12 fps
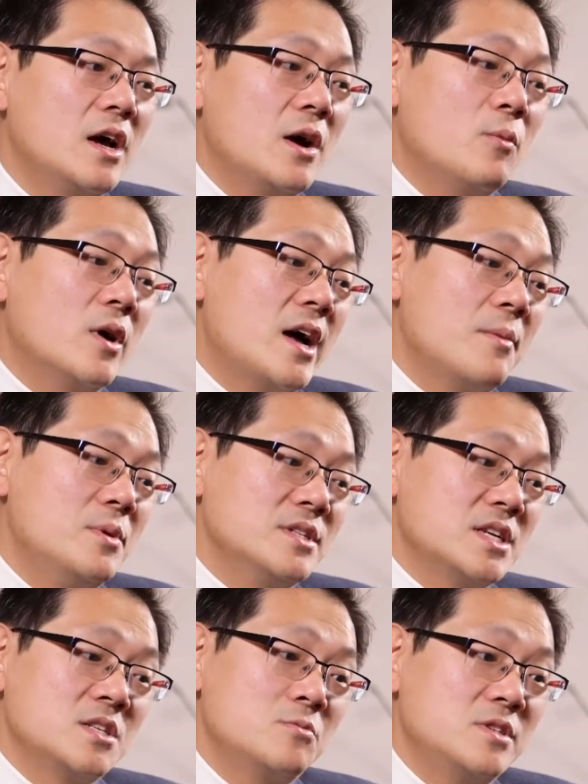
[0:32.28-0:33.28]
What happens
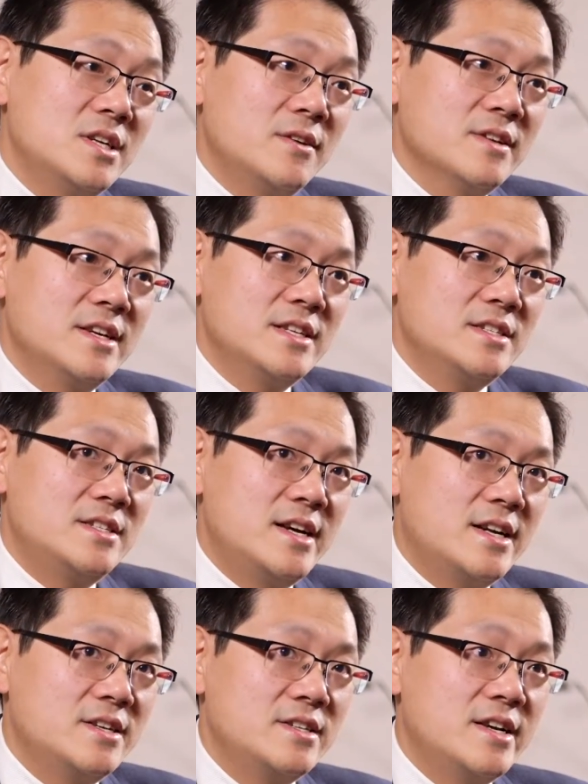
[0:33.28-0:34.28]
as a result is
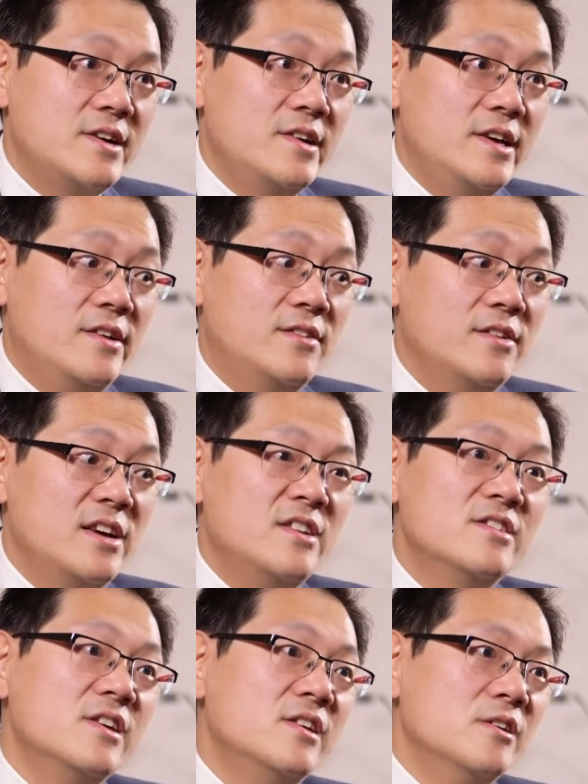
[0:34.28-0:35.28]
that there is
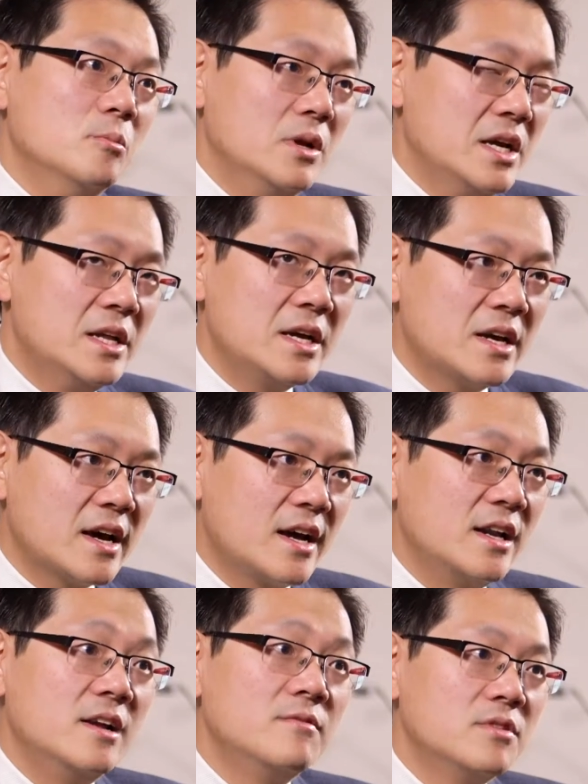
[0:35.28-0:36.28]
internal bleeding
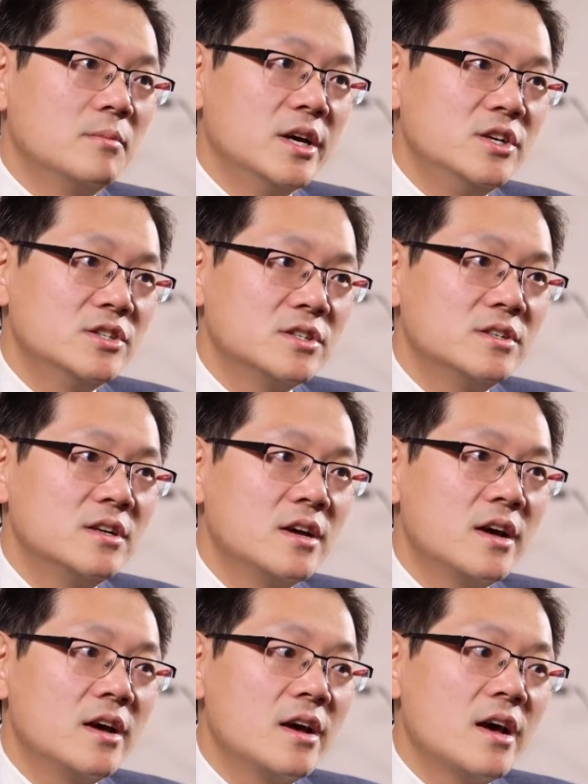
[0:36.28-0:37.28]
and inflammation
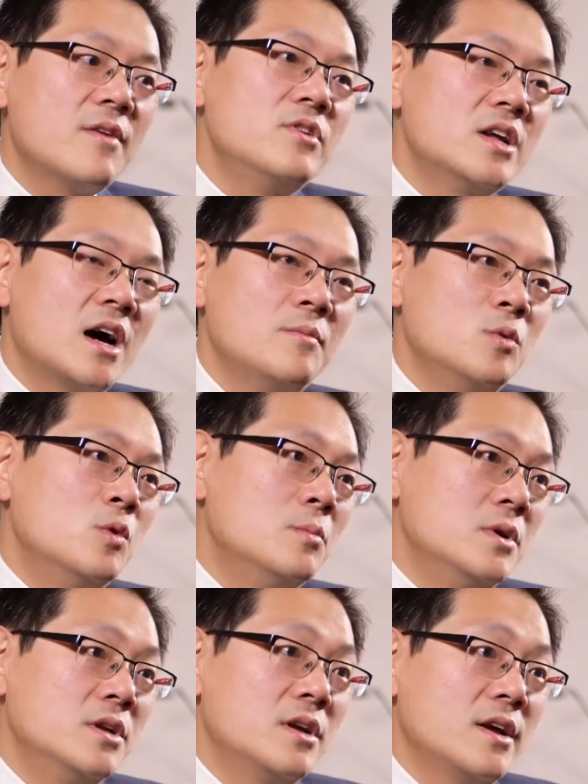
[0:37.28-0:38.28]
every time a
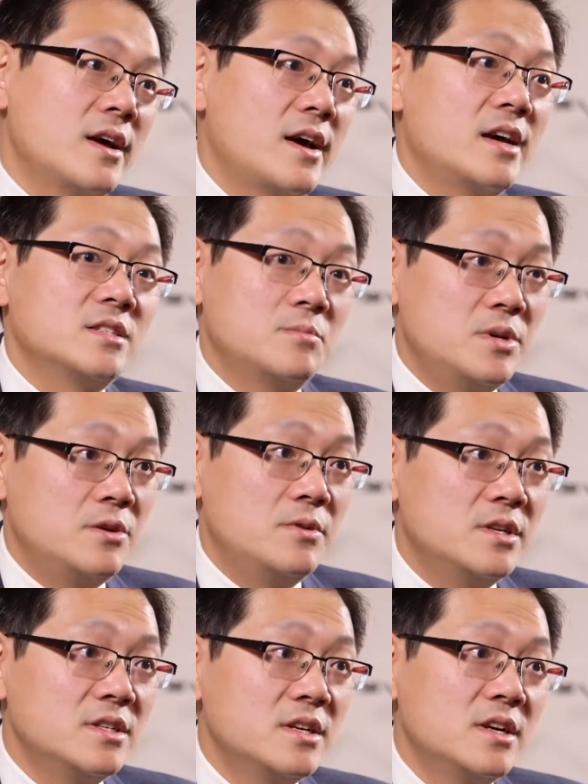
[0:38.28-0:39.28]
woman has a
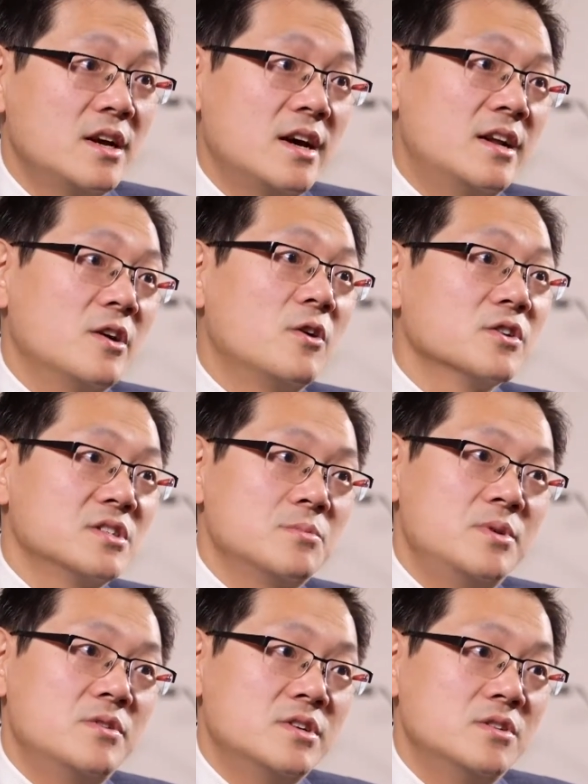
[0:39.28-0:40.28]
period, and that causes
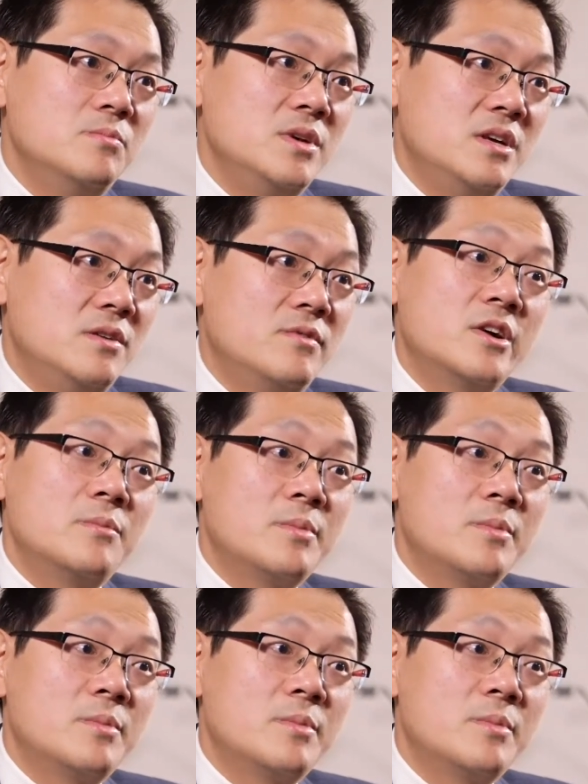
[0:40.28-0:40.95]
periods to be very